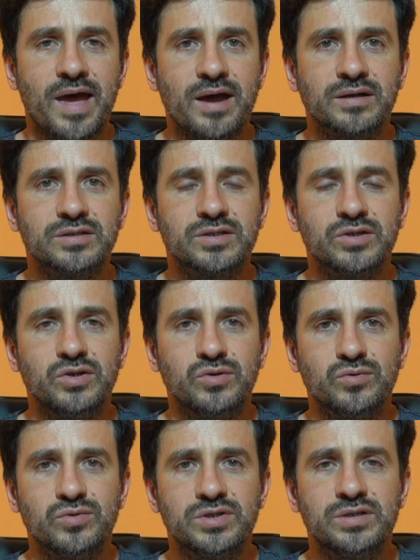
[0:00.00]
tanks
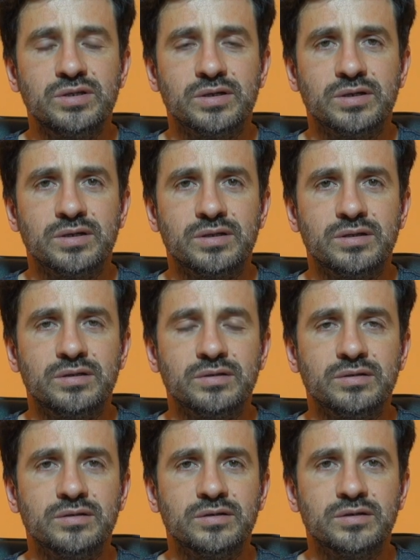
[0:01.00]
used at
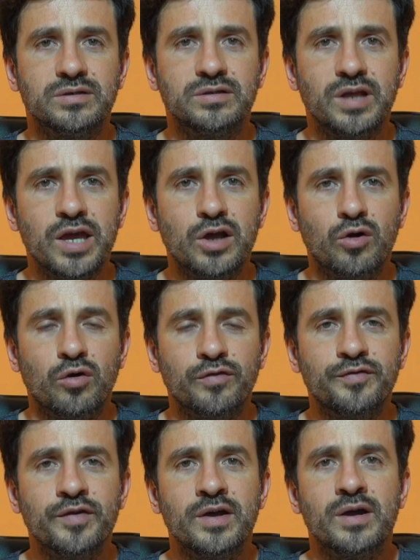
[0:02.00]

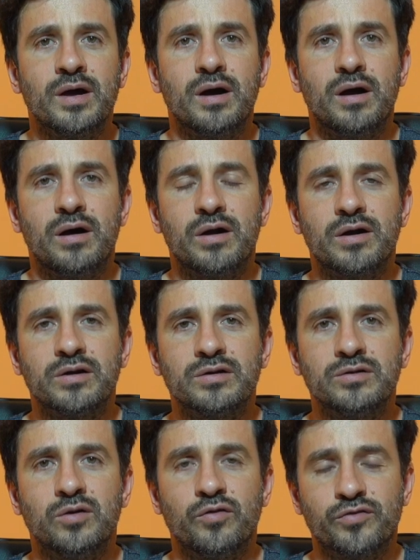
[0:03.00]
takeoff are
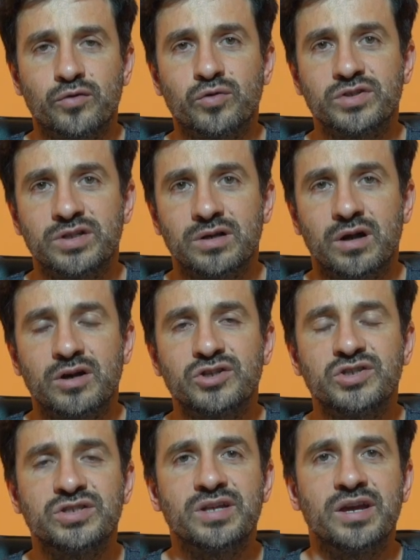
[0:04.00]
of course the
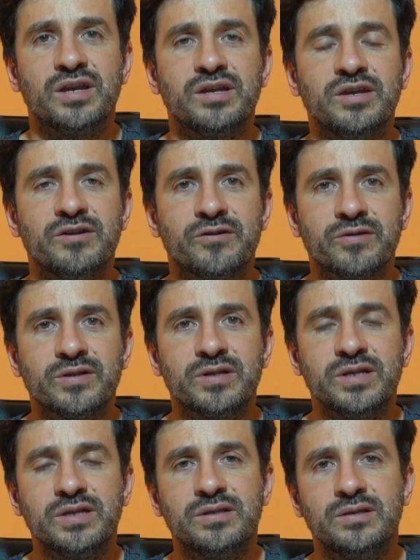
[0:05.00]
largest and
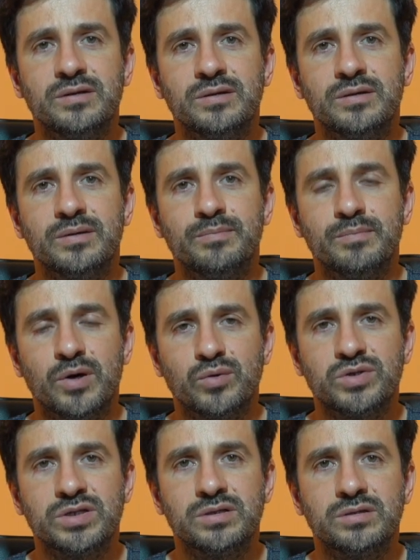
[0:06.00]
inherently the
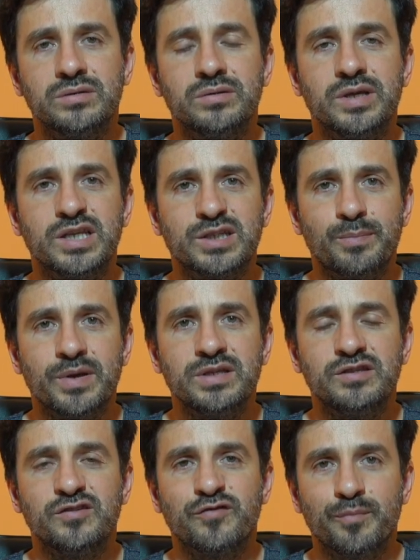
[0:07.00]
most
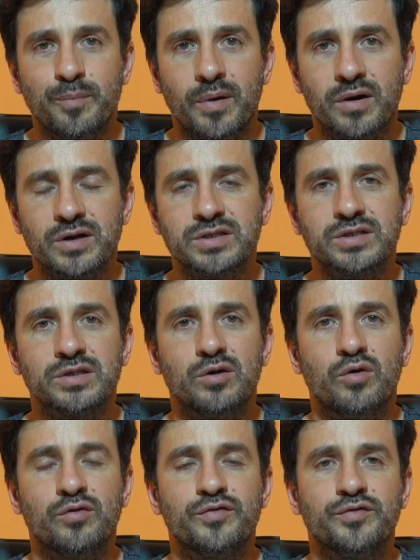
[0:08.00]
expensive parts
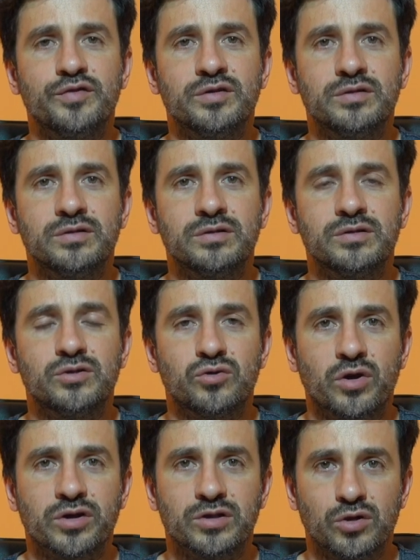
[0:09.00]
of a
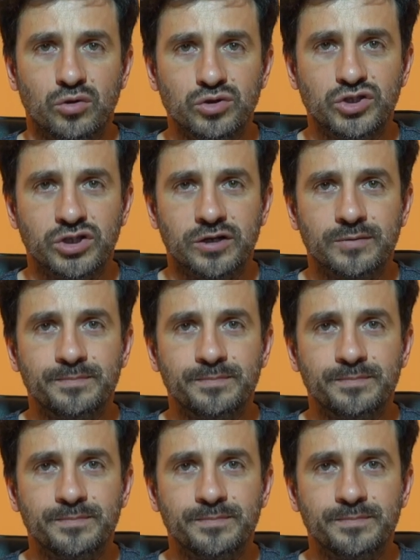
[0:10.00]
rocket launcher.